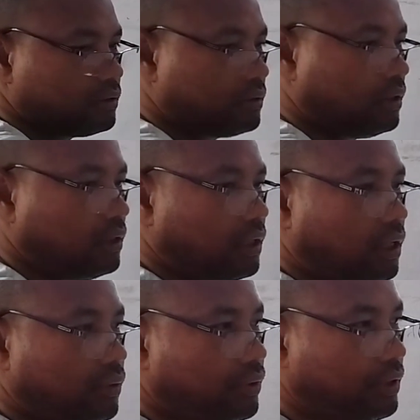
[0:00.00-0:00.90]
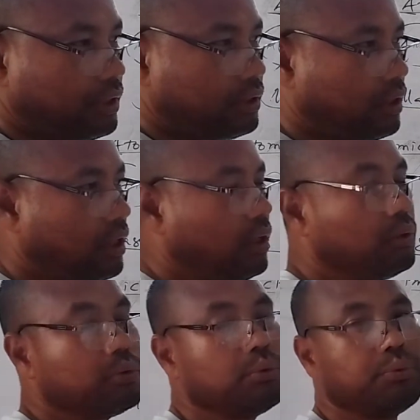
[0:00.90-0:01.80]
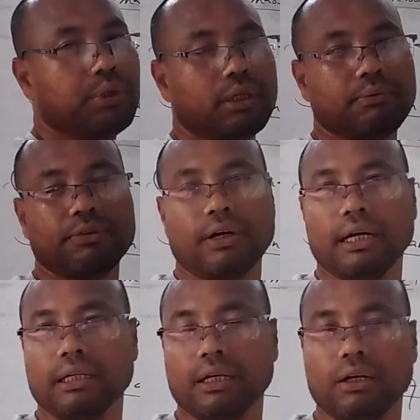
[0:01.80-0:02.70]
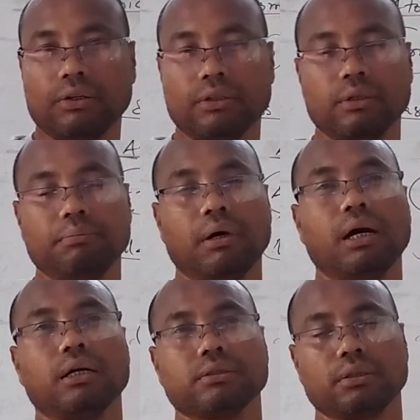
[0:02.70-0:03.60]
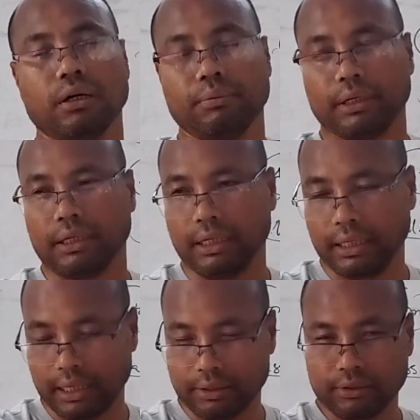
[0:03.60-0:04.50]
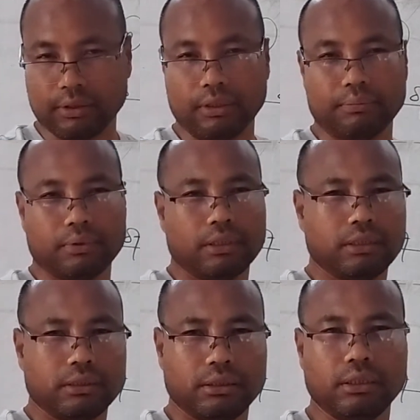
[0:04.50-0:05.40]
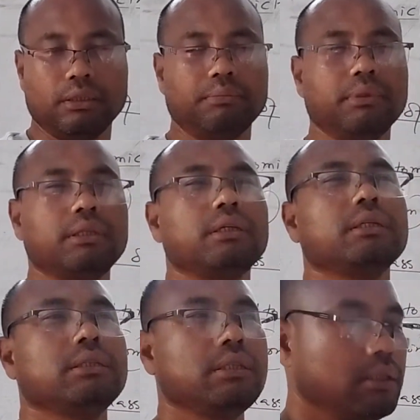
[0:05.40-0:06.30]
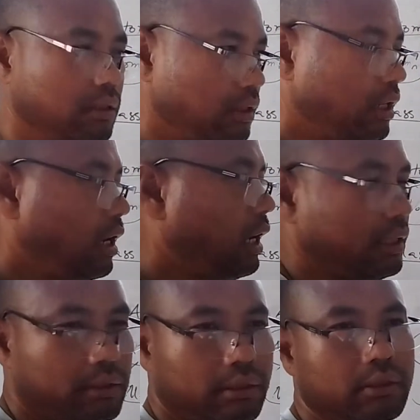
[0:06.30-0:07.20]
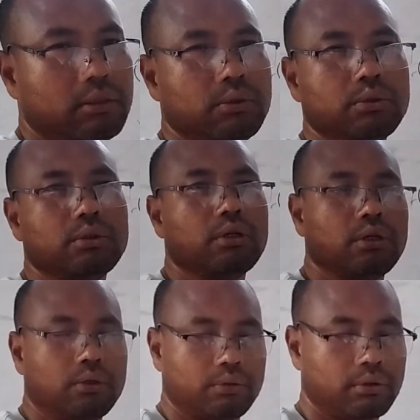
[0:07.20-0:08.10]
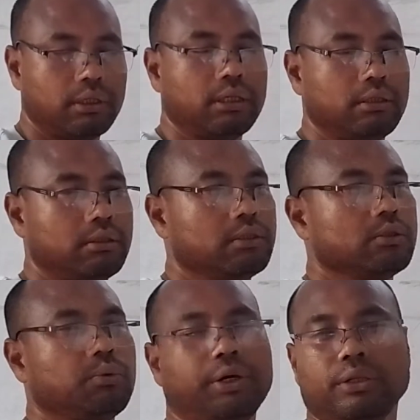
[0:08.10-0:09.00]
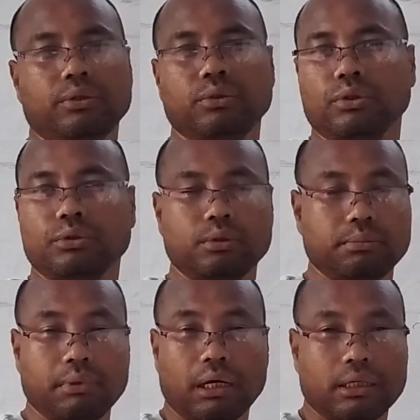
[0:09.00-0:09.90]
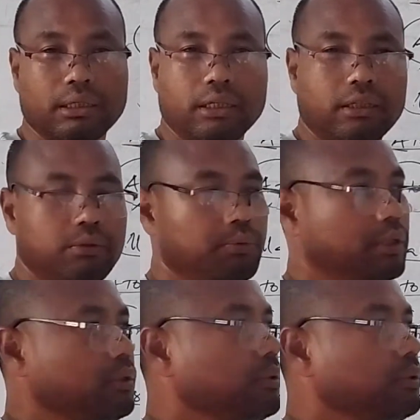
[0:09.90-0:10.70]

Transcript: So now here, how do we find out the mass of an atom? See, very easy. I think you know. Okay, when you go to the market, when